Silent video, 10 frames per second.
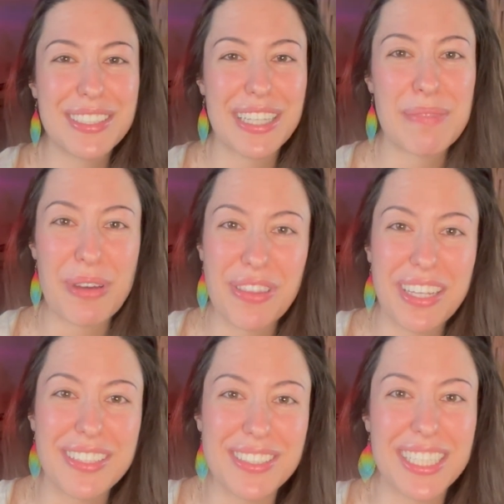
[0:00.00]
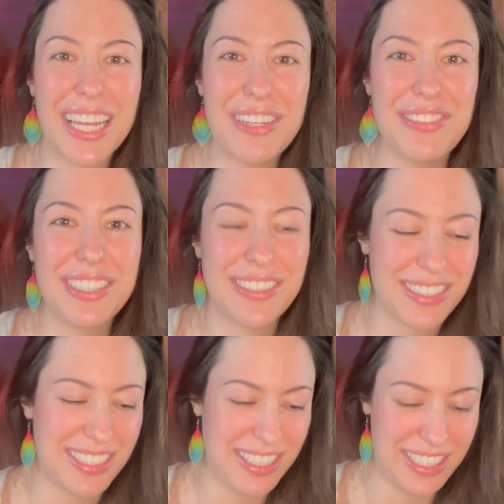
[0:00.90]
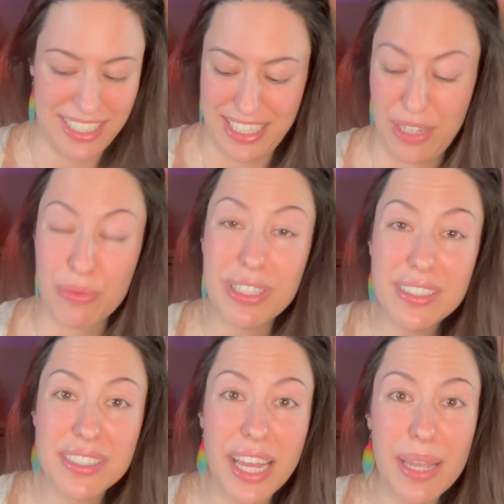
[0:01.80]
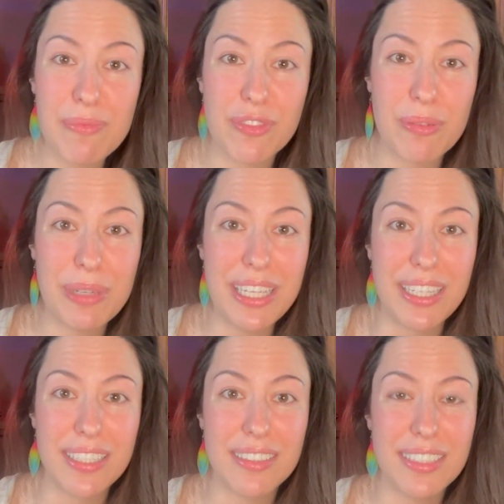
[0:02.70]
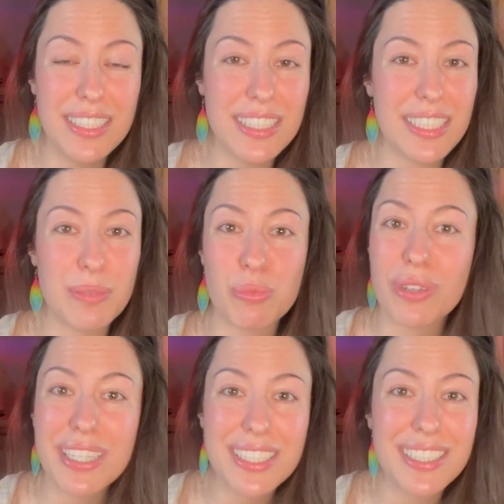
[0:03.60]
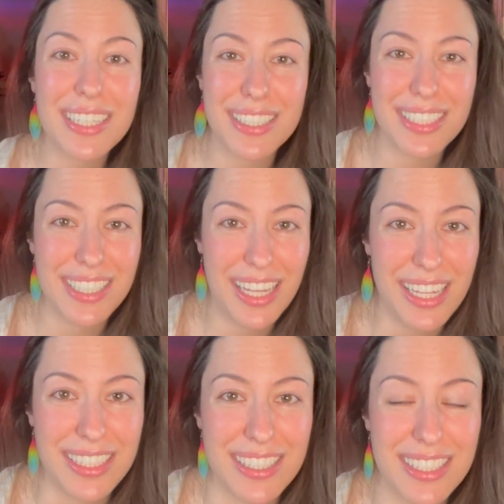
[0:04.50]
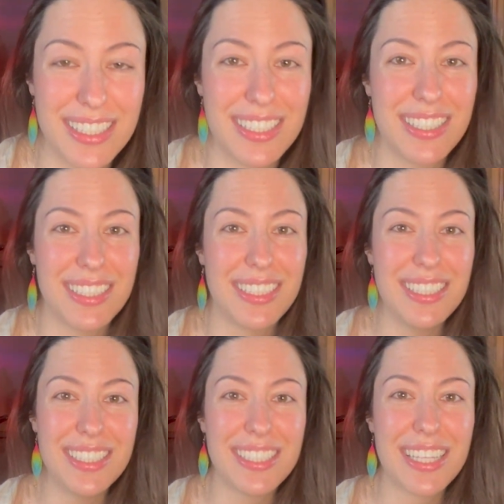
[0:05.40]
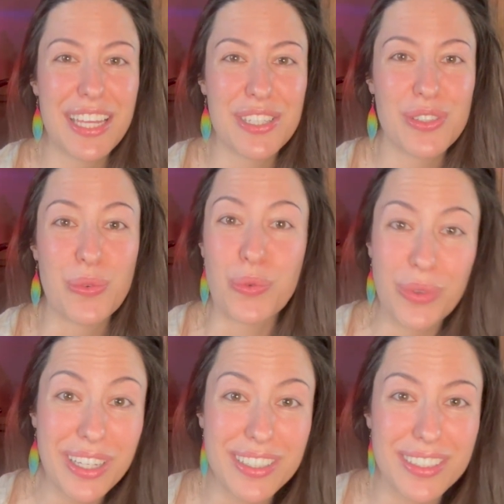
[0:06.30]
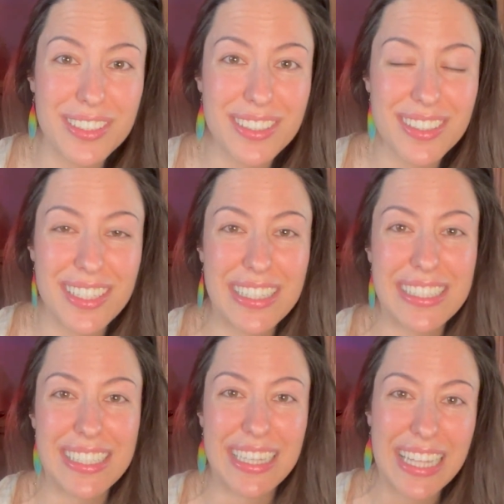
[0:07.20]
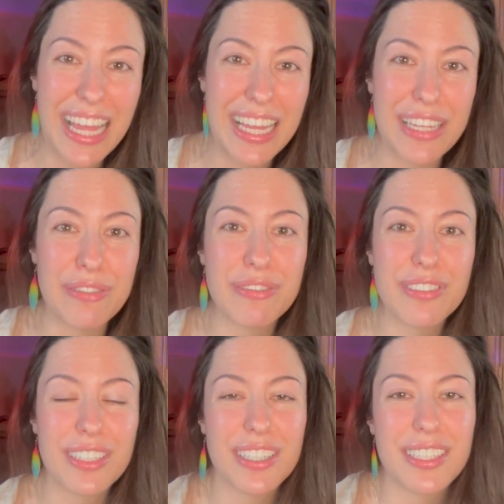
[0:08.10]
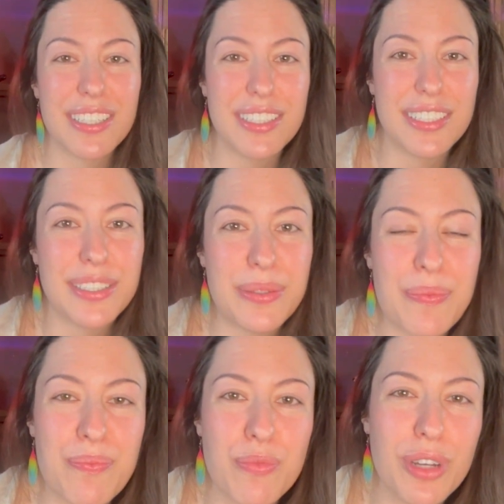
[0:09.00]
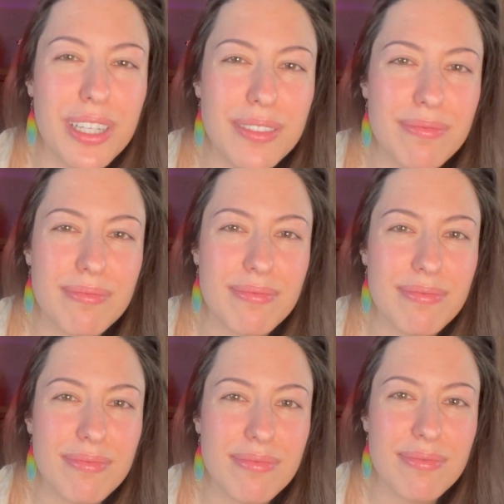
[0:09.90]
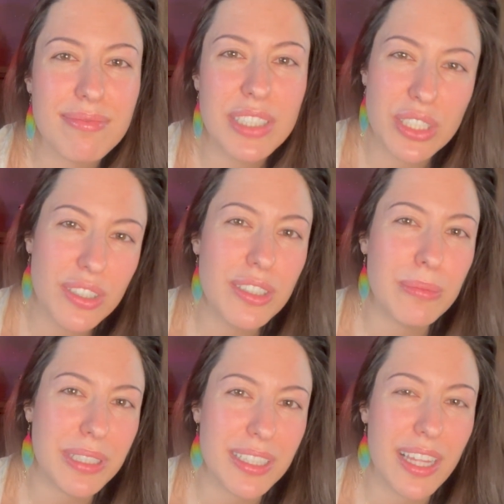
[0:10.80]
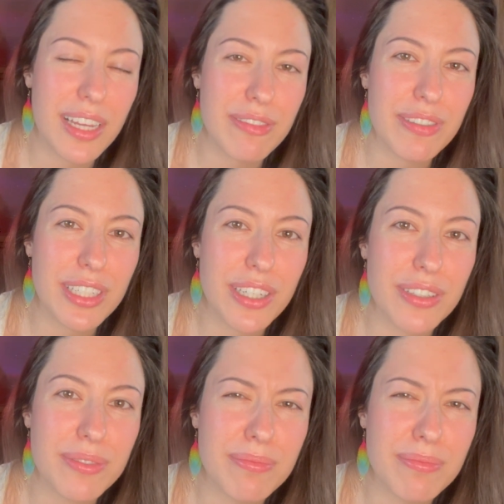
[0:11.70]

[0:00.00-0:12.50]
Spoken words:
I'm on the other side of it. In real time for me, this is as present as it gets. This is as real and as live. Well, this could be a live video.